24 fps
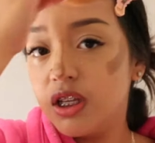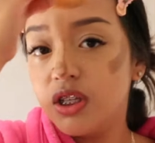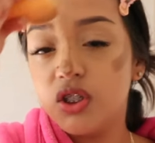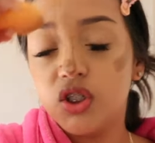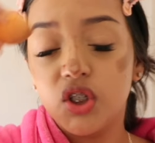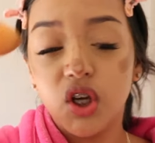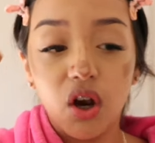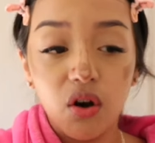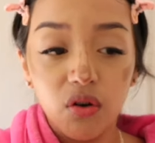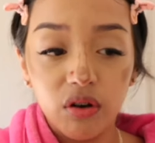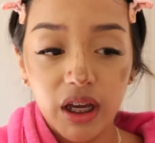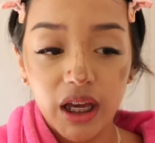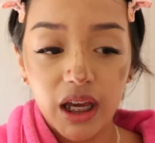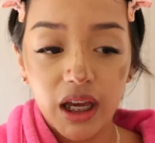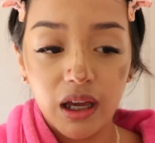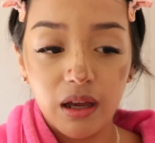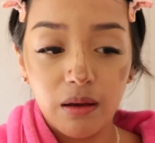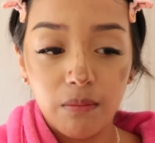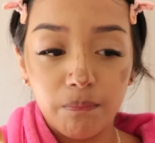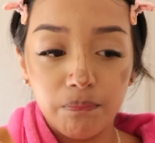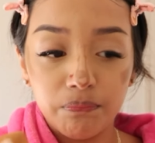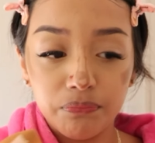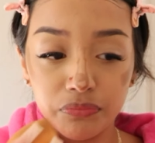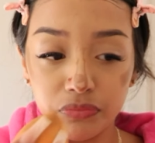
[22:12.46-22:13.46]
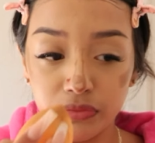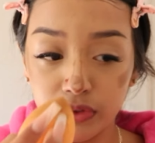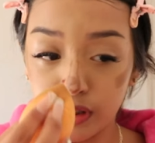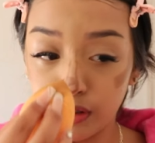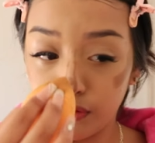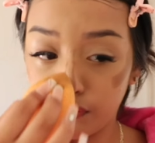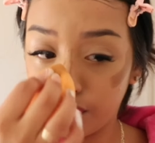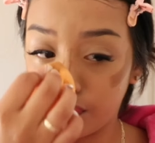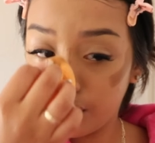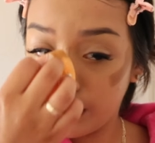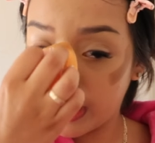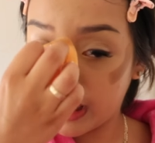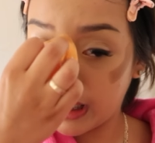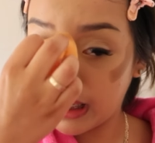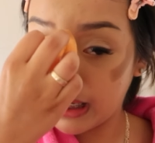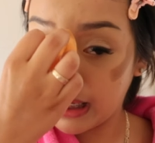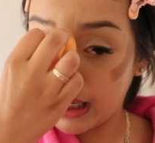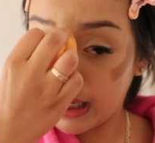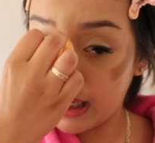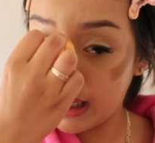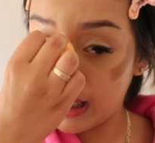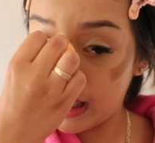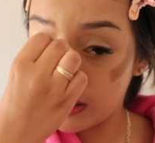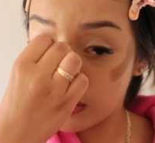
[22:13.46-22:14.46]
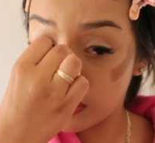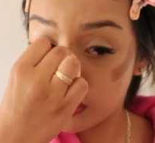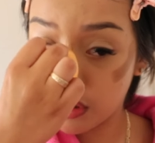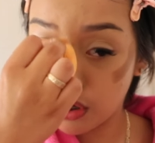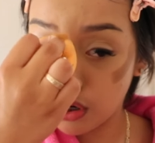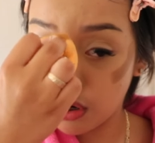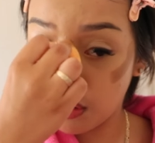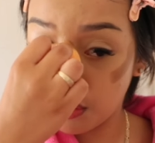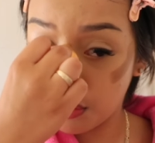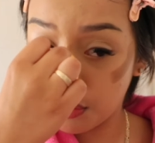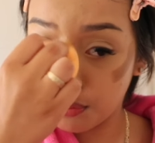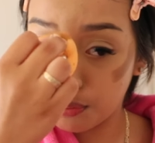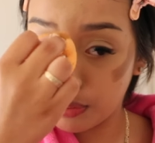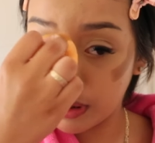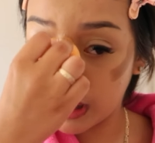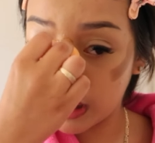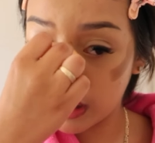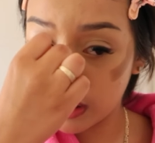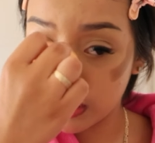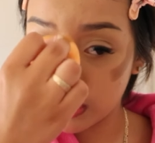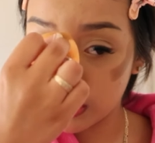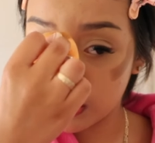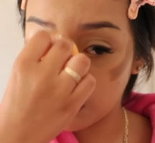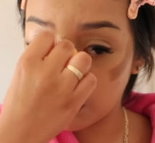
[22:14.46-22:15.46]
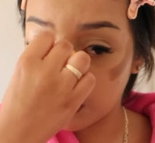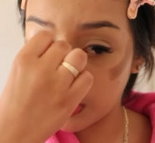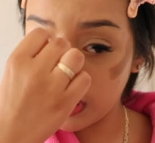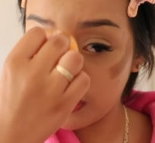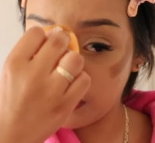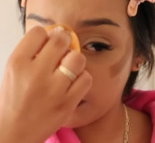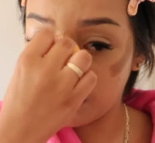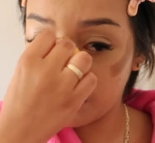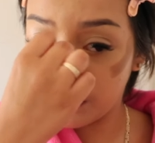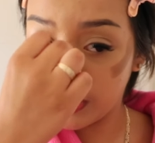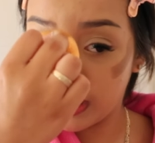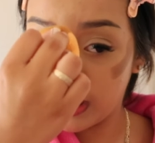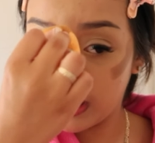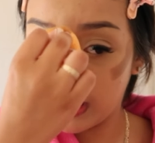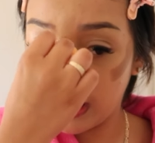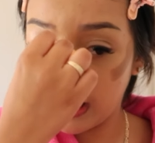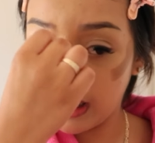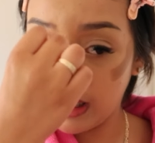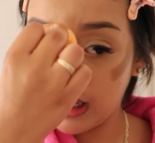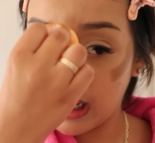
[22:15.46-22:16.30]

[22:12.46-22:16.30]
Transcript: choke him, freaking hit his throat, because what the fuck?